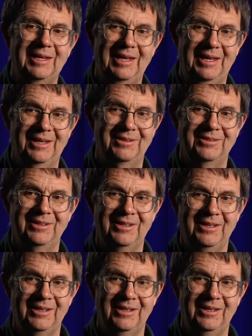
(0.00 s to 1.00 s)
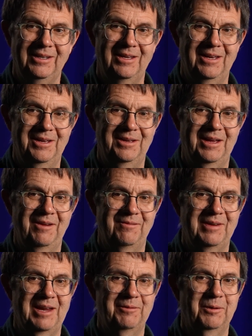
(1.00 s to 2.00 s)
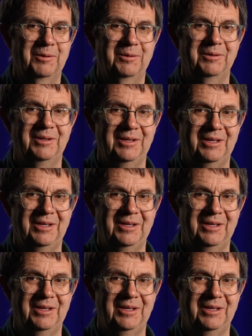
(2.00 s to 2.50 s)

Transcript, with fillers: And I've never,